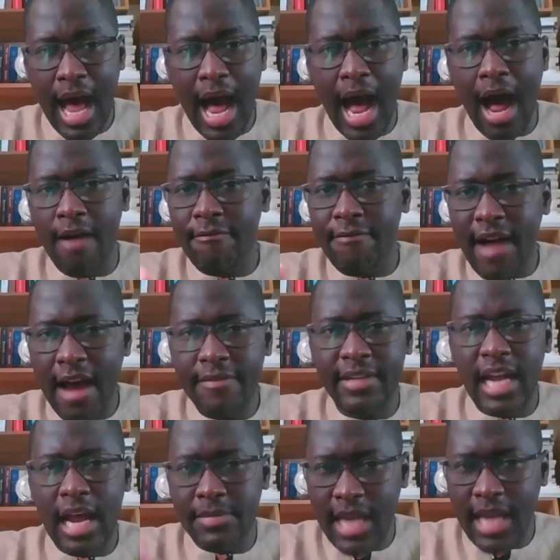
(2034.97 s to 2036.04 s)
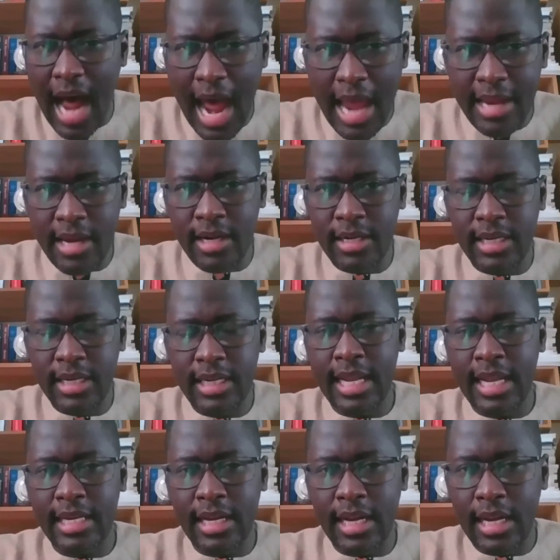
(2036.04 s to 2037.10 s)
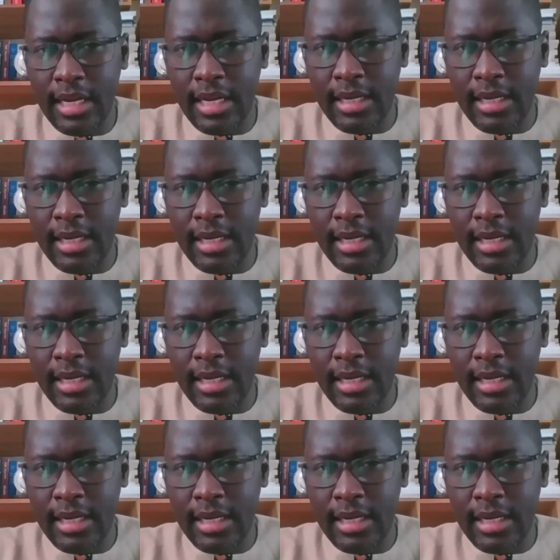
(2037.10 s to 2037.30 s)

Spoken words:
are 5 times higher than